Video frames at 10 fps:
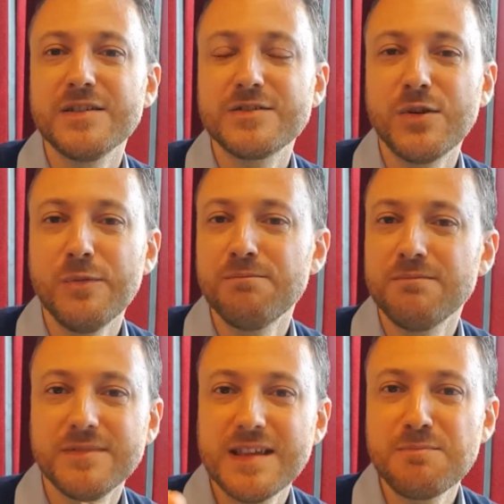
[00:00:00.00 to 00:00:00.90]
So
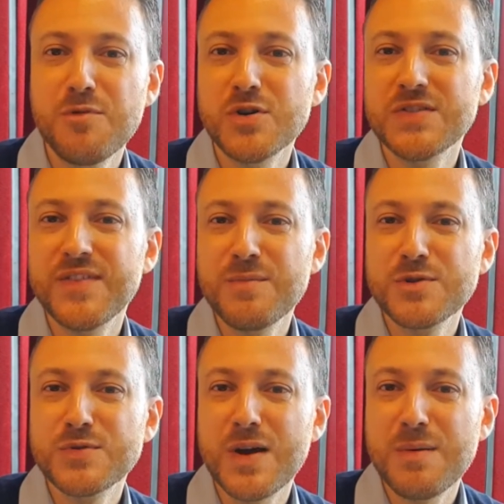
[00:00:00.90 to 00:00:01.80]
the most
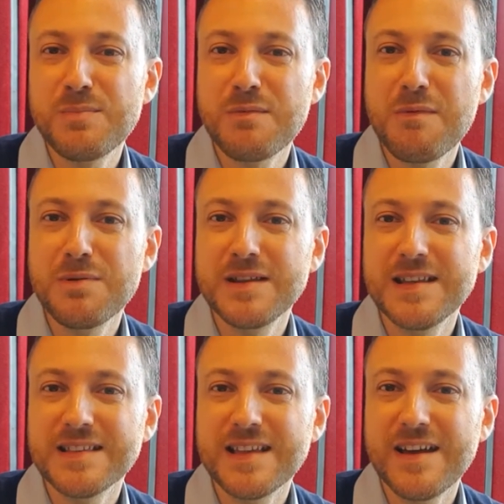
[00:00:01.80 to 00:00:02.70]
famous one probably that